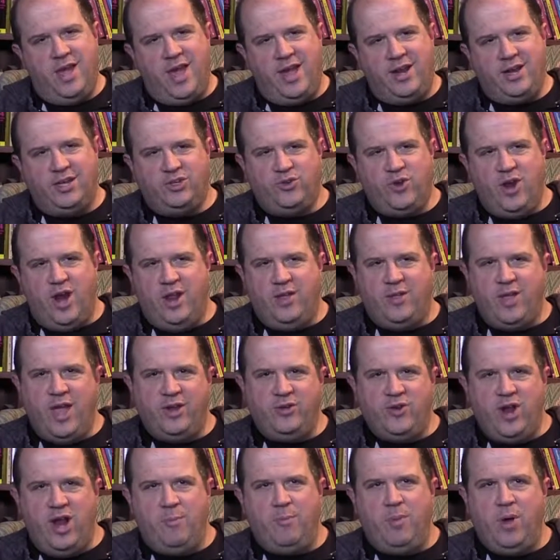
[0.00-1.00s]
I try
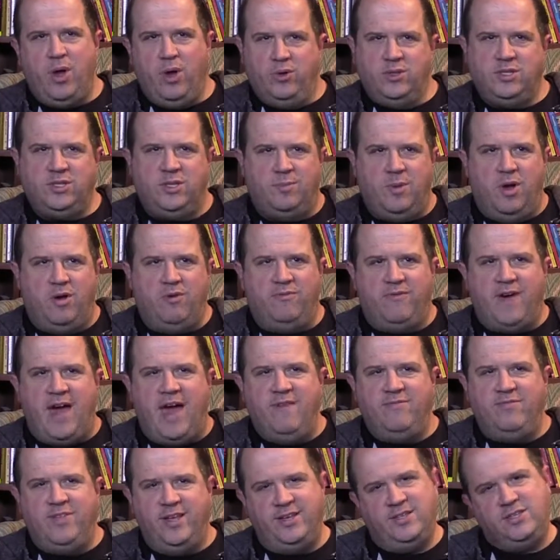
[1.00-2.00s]
to post about
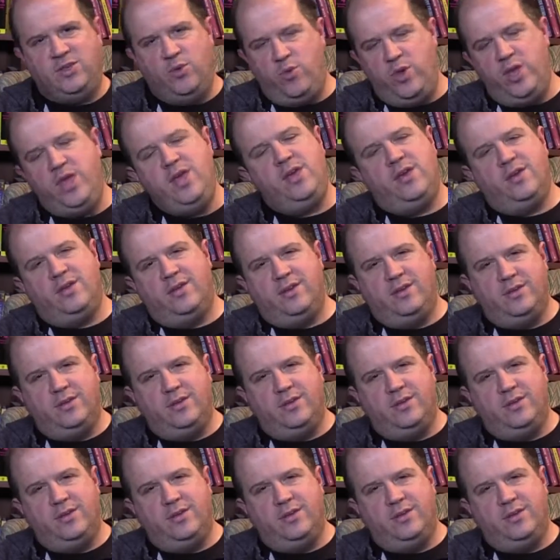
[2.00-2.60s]
5 things a week.